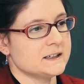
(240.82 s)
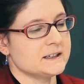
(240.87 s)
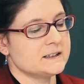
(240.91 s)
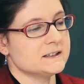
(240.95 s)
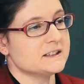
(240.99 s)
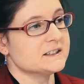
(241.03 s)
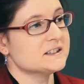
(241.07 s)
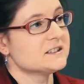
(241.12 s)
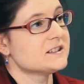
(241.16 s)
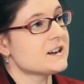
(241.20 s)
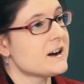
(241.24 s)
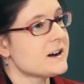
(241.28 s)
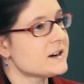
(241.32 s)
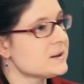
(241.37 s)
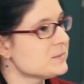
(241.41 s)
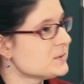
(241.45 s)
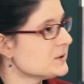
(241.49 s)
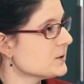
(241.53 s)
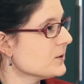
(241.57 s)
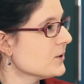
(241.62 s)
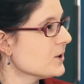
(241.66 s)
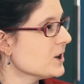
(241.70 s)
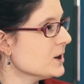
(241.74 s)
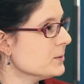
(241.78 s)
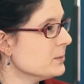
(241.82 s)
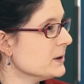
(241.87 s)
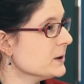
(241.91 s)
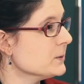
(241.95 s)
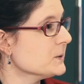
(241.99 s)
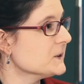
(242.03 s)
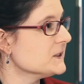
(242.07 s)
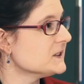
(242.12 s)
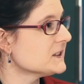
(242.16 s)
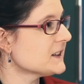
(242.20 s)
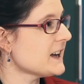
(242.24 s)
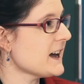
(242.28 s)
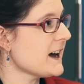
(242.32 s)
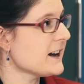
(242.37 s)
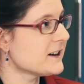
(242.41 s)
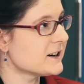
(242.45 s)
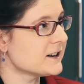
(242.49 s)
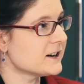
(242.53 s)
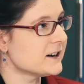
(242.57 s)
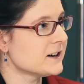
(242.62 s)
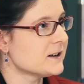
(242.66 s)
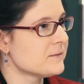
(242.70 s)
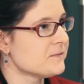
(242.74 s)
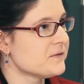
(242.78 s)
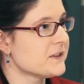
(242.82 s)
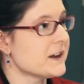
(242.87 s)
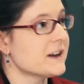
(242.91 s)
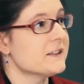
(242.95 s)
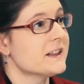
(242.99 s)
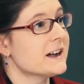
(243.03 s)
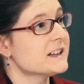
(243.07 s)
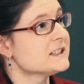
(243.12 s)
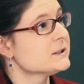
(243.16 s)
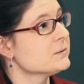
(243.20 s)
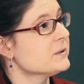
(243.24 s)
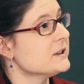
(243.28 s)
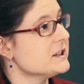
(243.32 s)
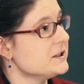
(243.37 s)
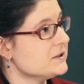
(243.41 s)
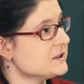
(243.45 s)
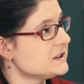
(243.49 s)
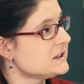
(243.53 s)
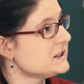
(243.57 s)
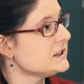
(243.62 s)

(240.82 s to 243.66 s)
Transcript: that it does not absorb, it will scatter, and that's what you